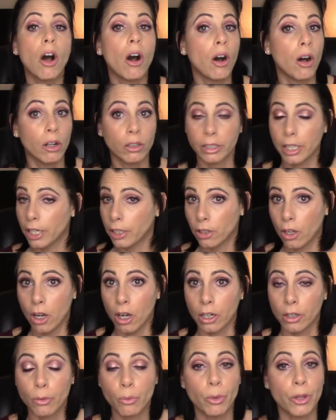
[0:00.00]
all day
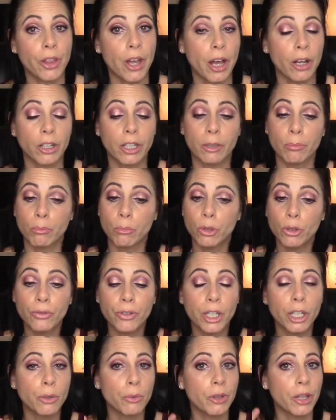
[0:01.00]
long without it
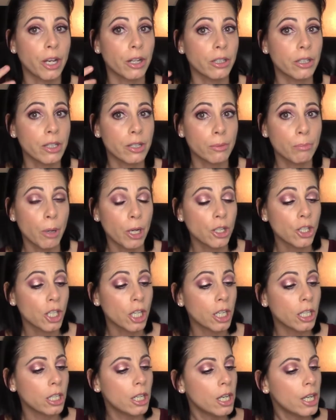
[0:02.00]
moving, without it
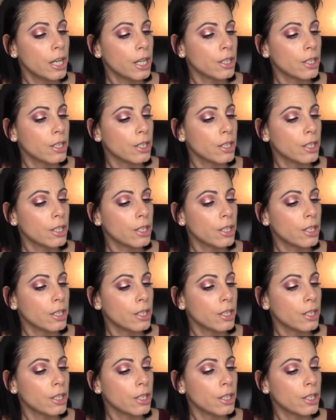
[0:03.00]
smudging.